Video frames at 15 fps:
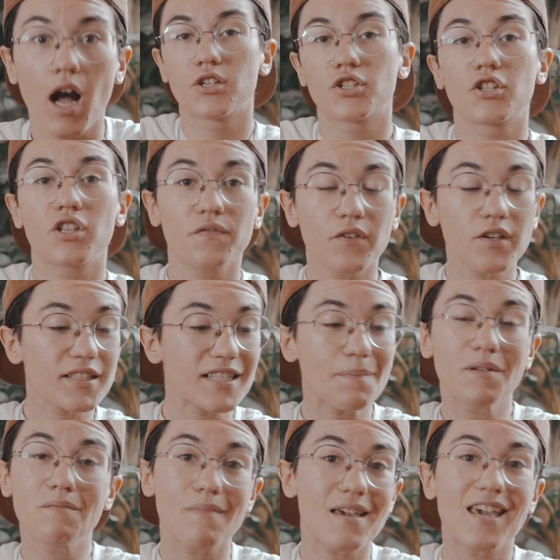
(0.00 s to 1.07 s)
So the first step
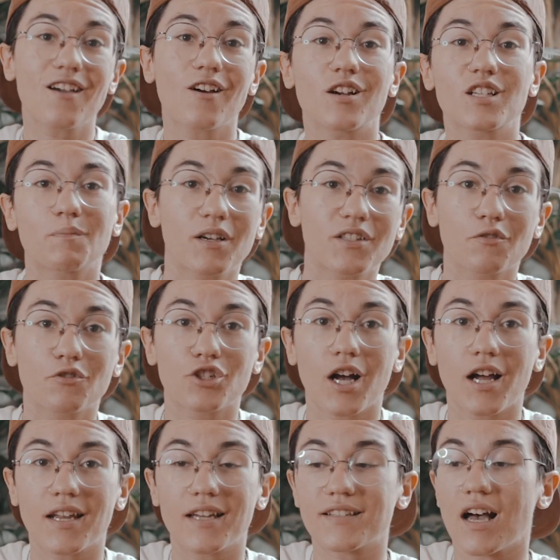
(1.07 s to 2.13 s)
in making our espresso
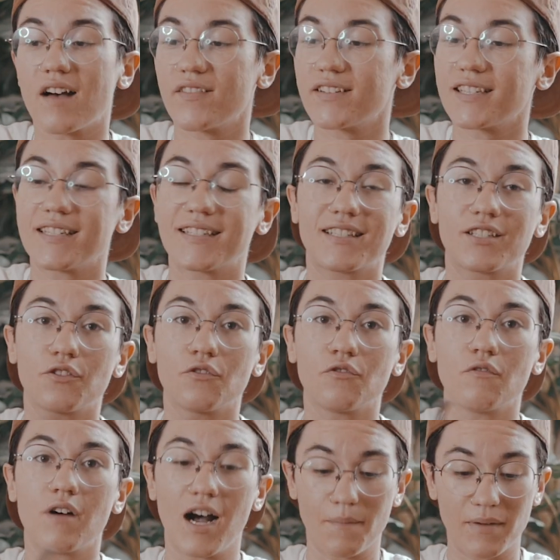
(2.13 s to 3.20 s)
shot is obviously
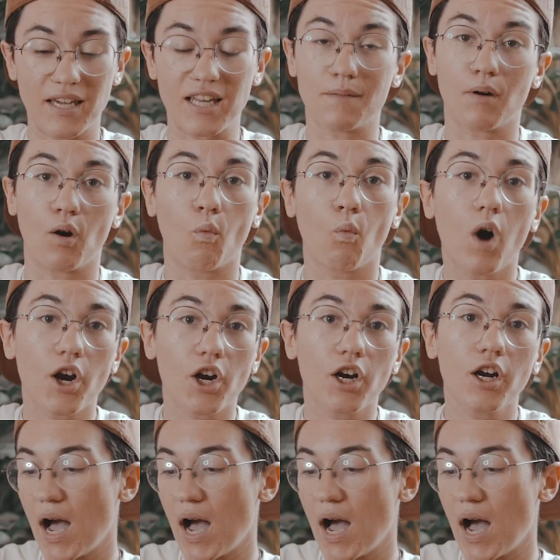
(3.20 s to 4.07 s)
to heat up our water.